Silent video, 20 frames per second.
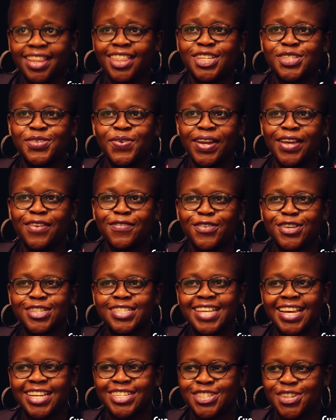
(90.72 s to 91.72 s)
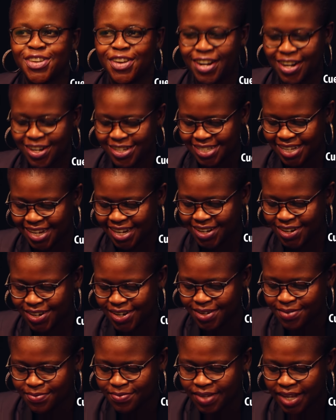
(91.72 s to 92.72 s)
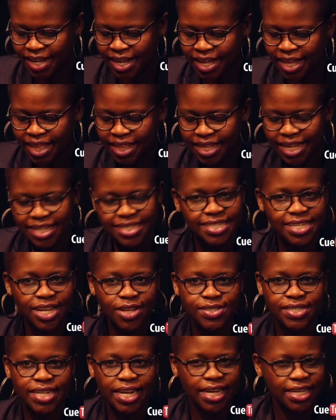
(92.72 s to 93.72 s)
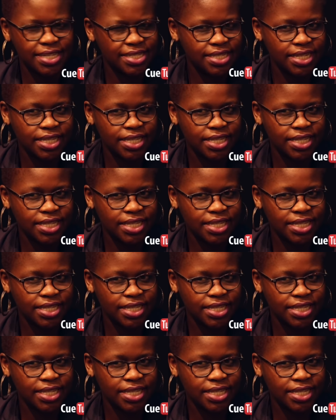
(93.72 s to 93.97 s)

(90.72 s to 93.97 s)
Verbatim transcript: the twenty-first century, and I was like, um, that sounds like a